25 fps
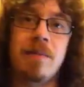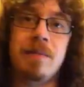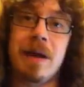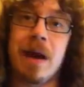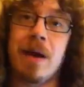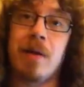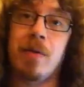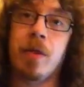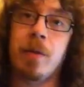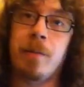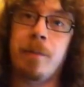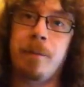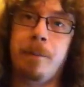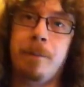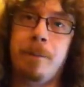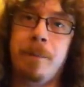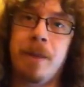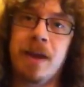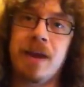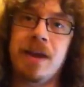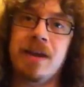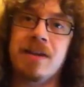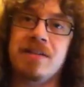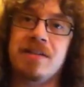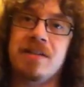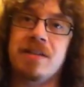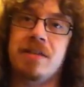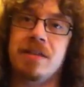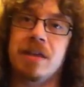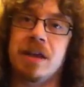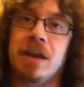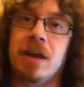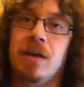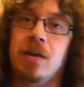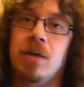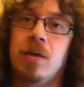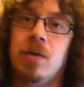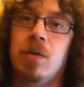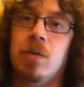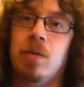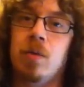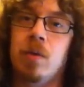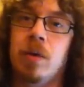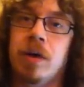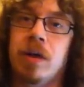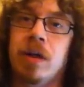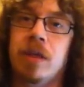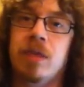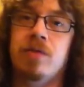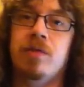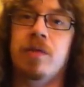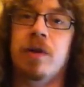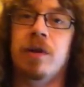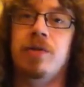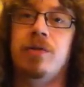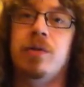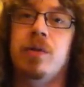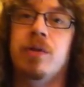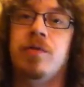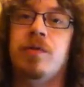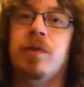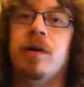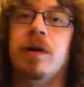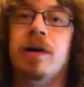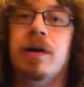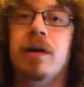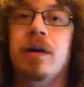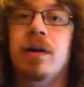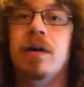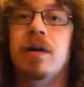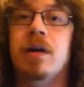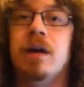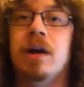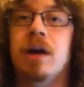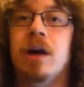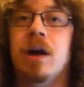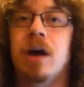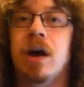Now the biggest thing with Virtua Fighter,